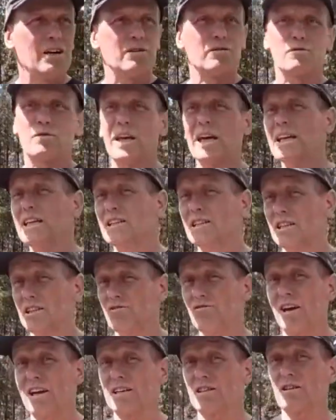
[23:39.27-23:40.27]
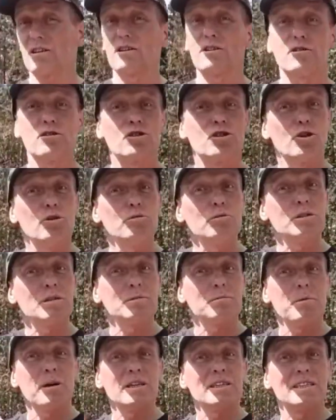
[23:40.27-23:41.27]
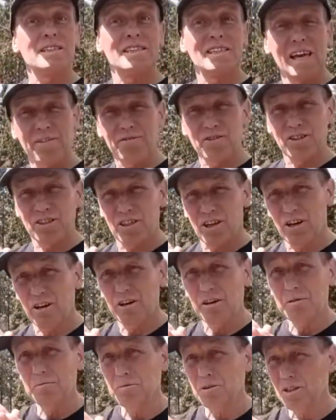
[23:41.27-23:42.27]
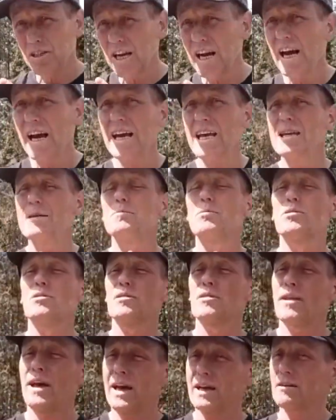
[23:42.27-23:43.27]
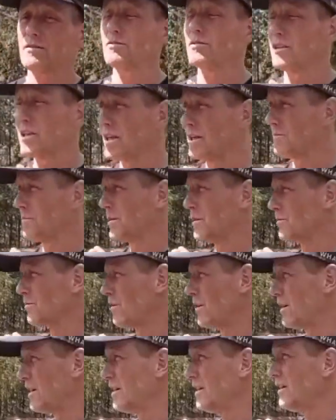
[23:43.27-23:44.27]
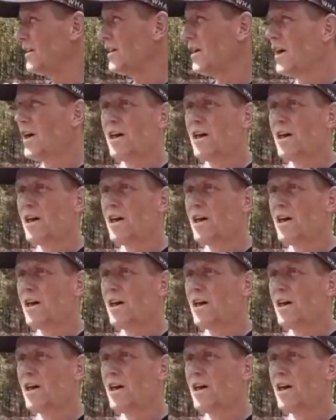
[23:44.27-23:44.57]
Second distraction I could choose is my seven times table. That could keep me quiet.